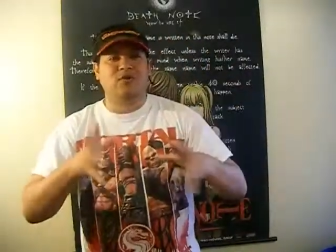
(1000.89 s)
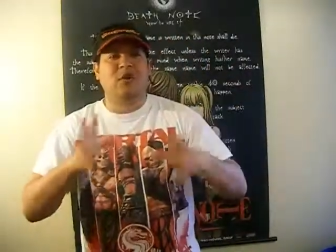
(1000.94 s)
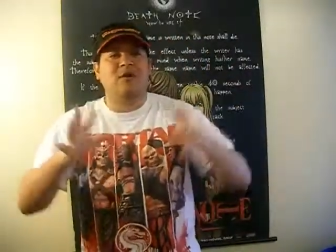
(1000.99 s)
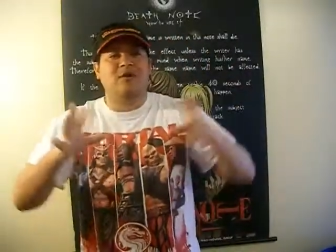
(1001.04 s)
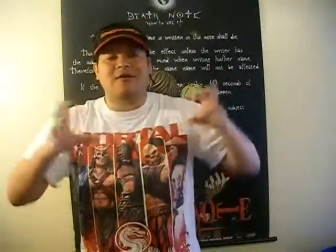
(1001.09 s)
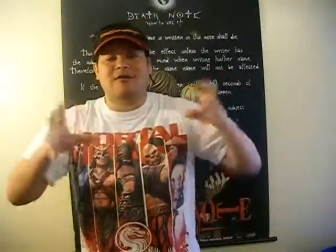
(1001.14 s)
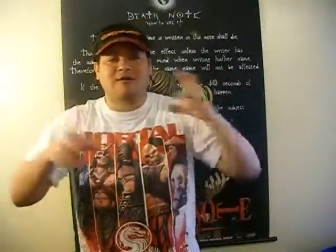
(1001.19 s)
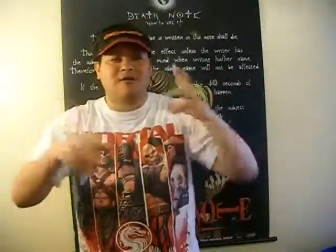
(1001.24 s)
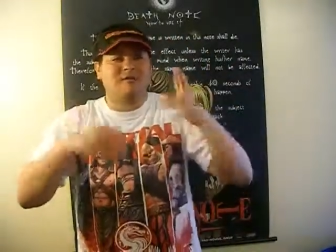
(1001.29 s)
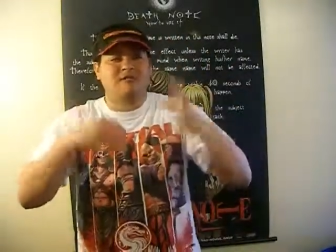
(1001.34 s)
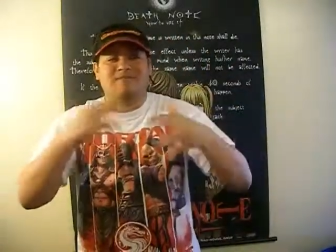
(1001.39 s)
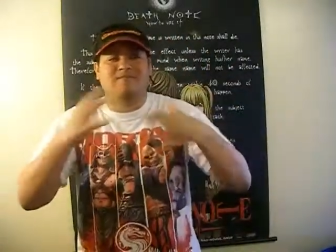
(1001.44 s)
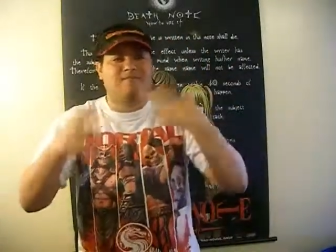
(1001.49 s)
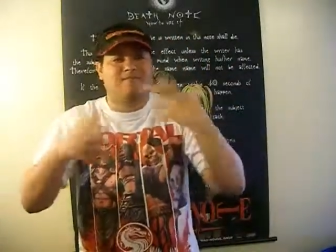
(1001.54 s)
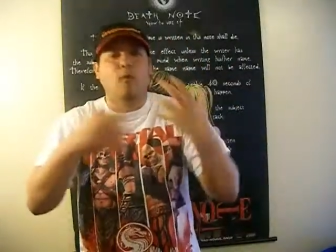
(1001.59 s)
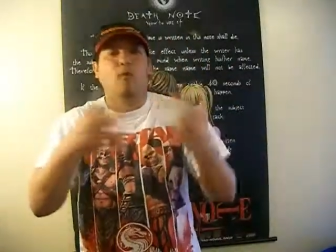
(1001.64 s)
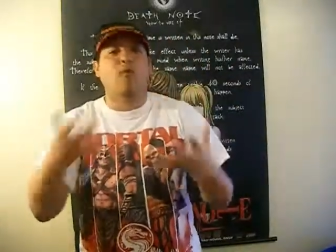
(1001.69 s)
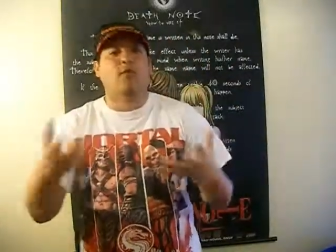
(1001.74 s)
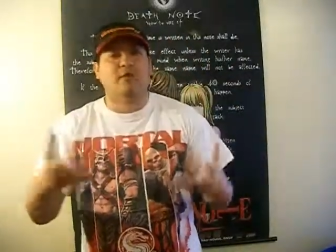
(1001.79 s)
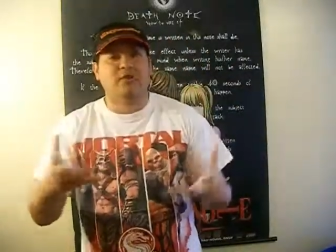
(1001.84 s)
dark
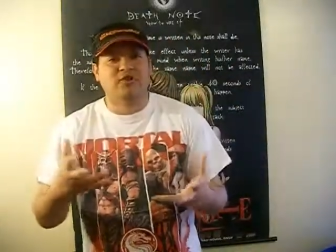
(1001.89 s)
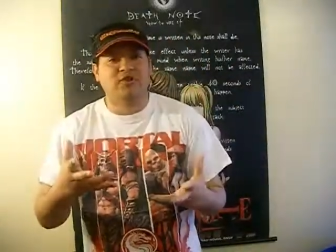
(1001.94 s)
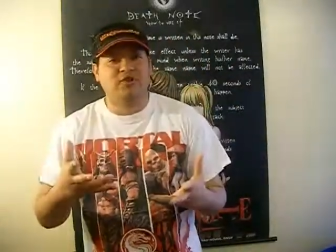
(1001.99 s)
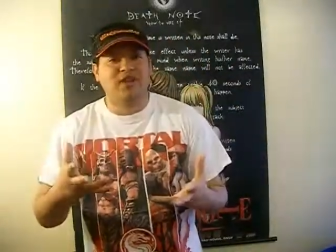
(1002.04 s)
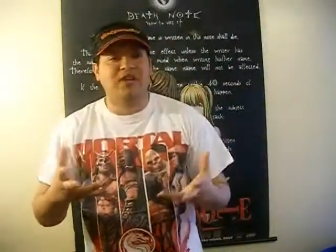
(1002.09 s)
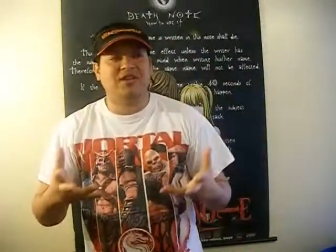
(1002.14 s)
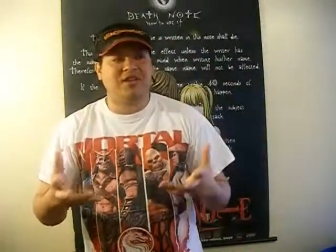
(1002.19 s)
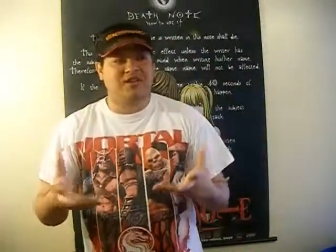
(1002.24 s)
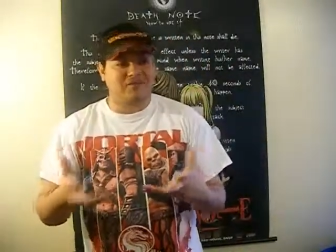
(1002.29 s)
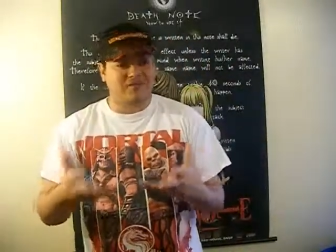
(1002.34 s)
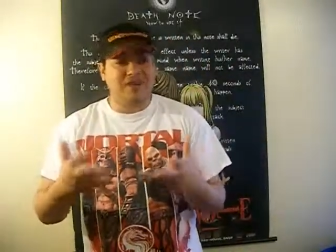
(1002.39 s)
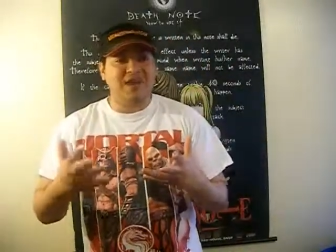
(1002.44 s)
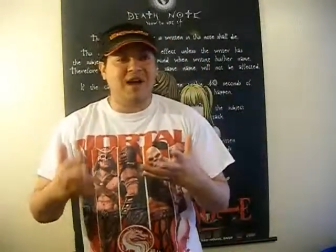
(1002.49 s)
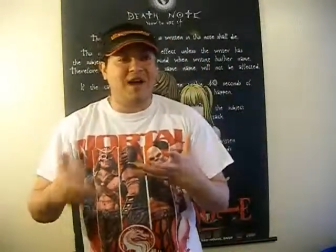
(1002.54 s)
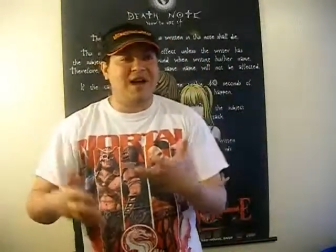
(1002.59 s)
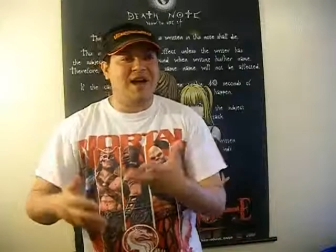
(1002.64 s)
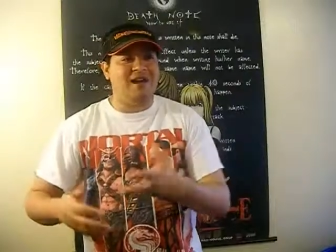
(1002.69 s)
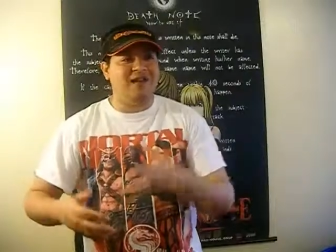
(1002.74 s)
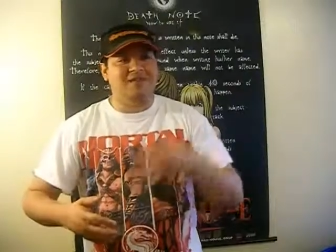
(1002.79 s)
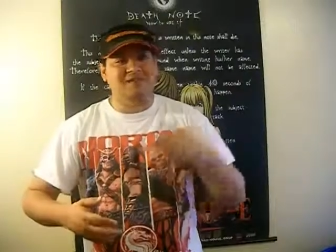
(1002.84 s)
force that's
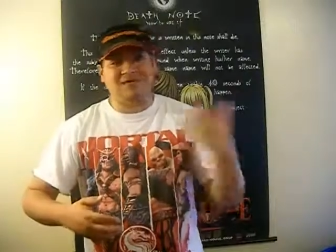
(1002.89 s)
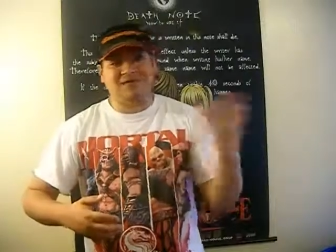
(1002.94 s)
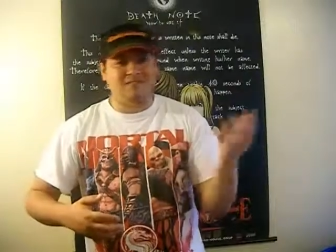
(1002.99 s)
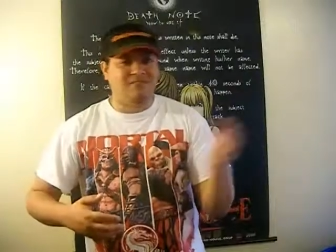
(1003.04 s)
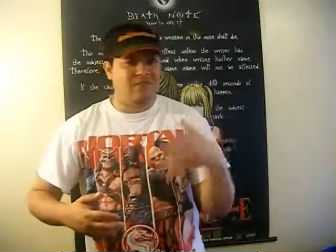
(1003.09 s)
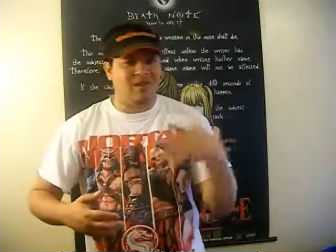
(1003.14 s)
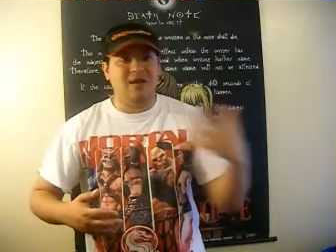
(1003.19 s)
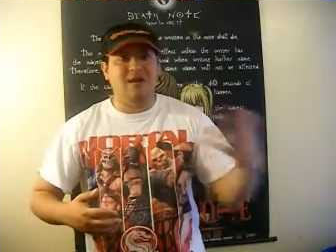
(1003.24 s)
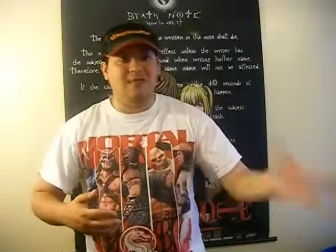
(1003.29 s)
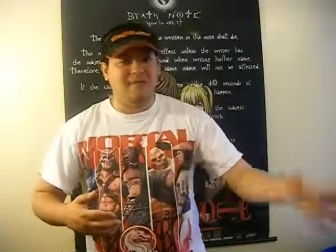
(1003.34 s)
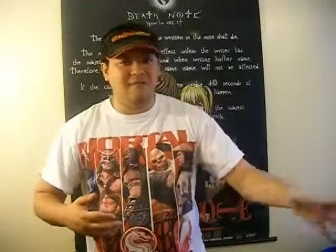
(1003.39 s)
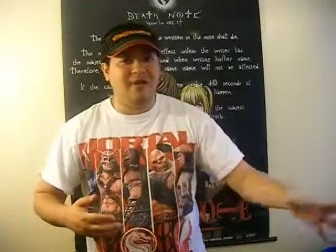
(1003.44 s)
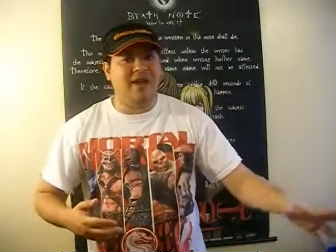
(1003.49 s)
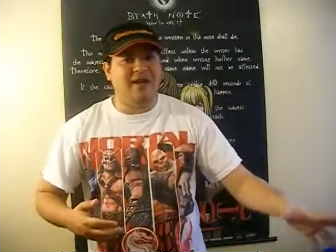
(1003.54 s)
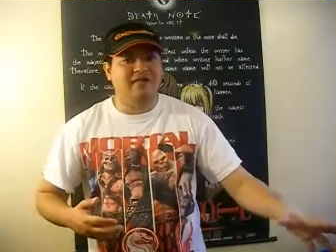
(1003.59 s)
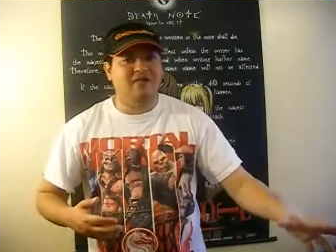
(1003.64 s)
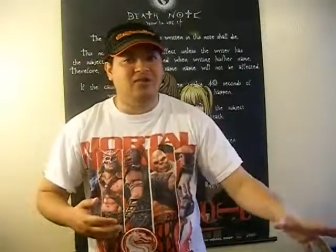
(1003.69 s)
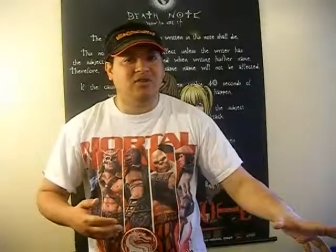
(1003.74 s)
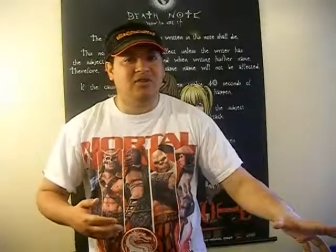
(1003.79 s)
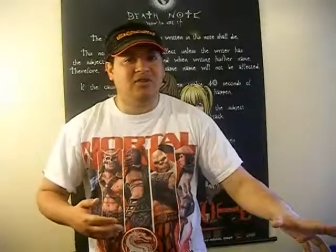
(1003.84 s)
behind the
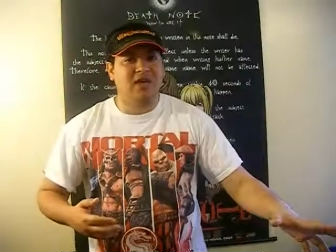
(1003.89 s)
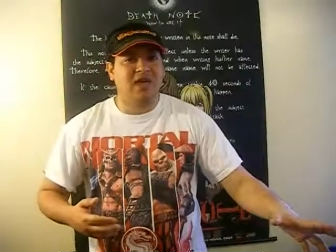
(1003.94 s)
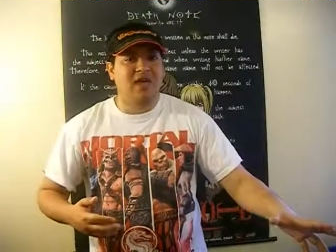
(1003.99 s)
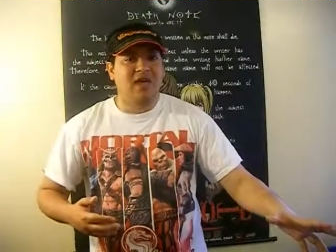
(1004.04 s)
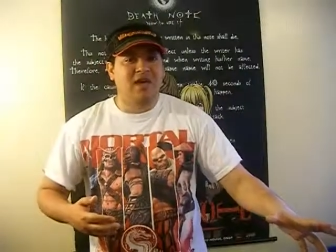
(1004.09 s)
events.